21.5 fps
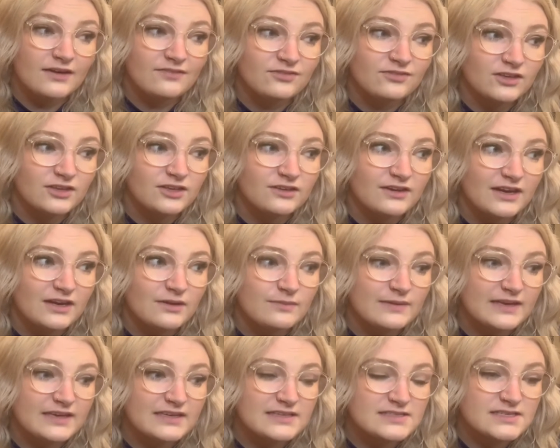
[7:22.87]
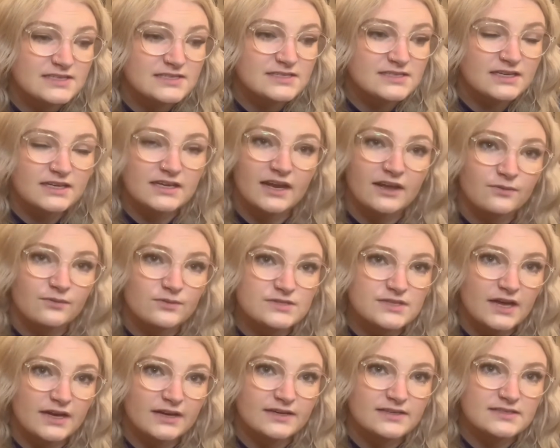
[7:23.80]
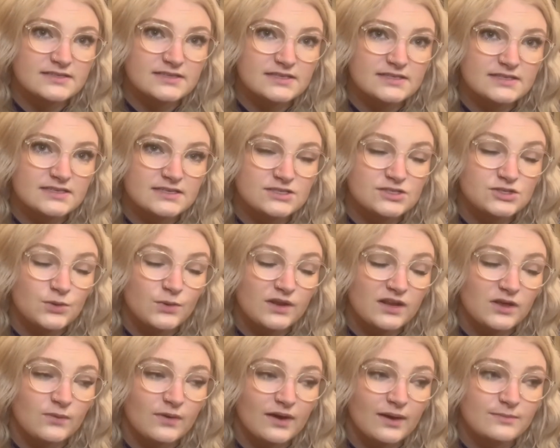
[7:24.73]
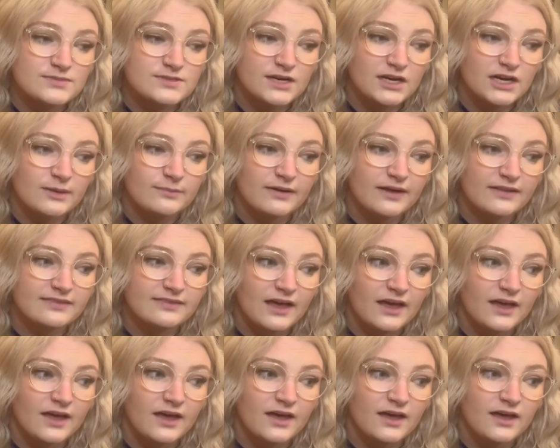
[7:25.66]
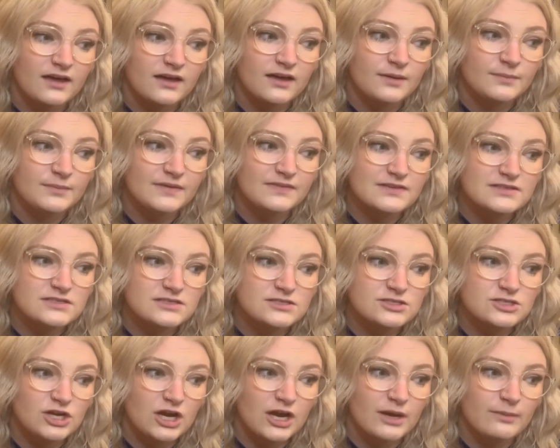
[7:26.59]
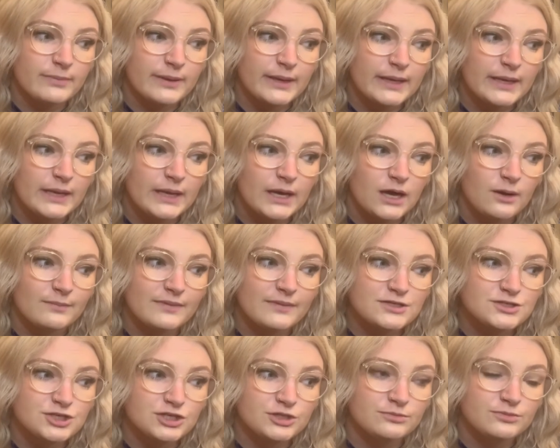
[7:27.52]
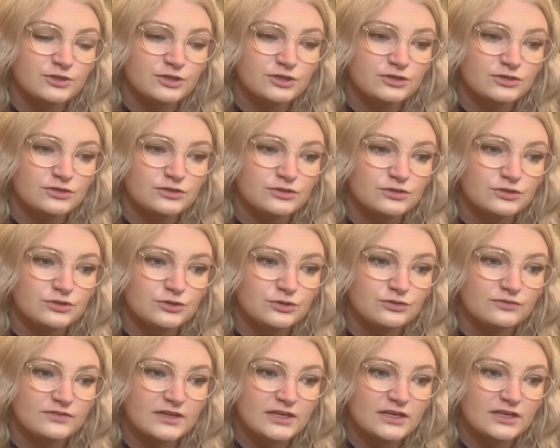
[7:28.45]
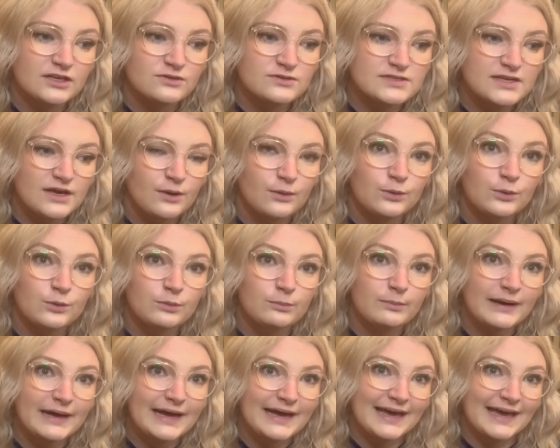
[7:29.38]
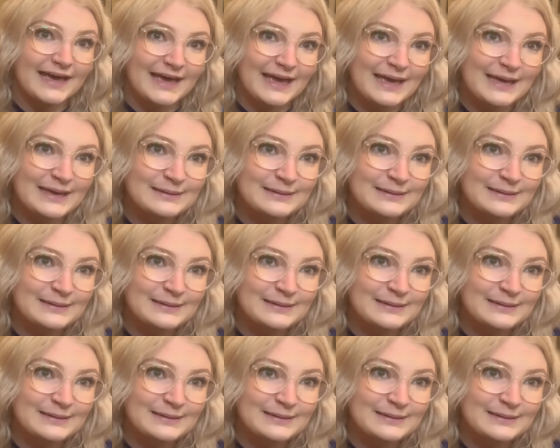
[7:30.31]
feel like you need to be consistent and I was not consistent. So anyway, I'm sorry about that. Um, hit the subscribe button. I'll make sure to put new videos out. Goodbye.